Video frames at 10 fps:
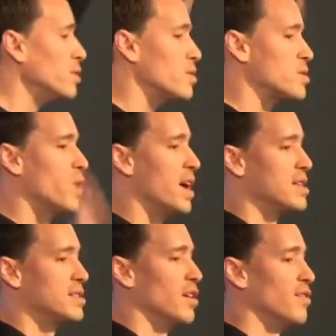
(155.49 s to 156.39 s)
those
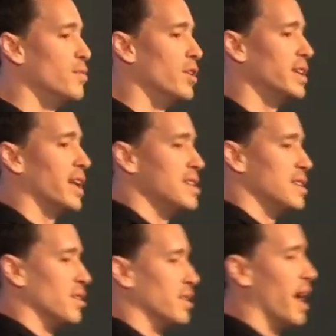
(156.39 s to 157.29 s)
ways of
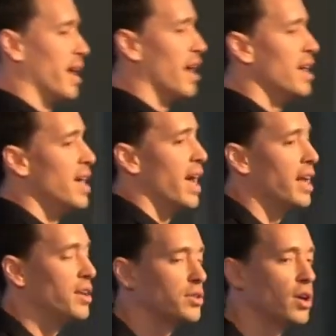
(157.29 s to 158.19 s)
monetizing your data,
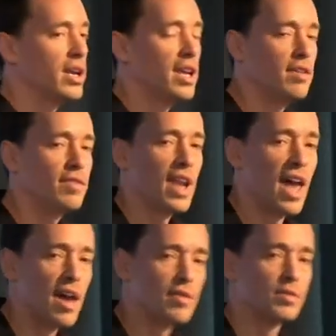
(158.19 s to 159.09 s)
and you don't even
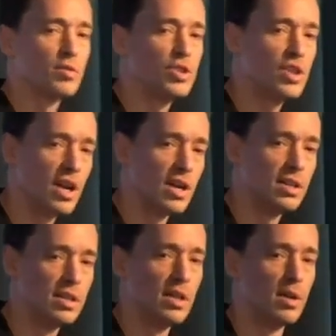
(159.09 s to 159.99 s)
have to share
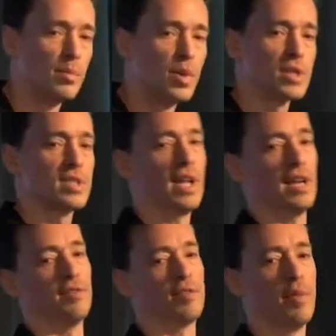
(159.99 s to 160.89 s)
personal
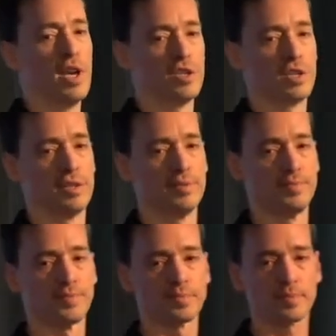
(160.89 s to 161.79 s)
information.
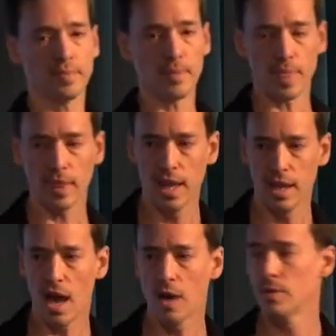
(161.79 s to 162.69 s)

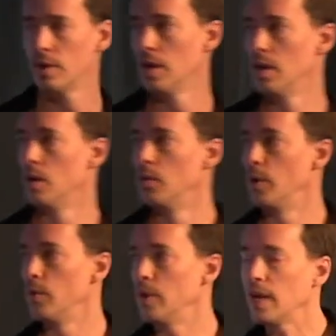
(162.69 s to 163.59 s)
Now, we
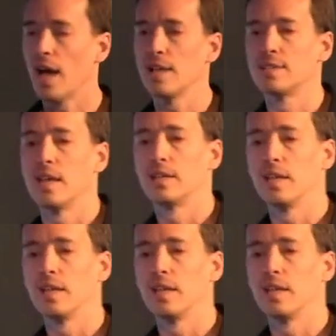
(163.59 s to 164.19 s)
realize that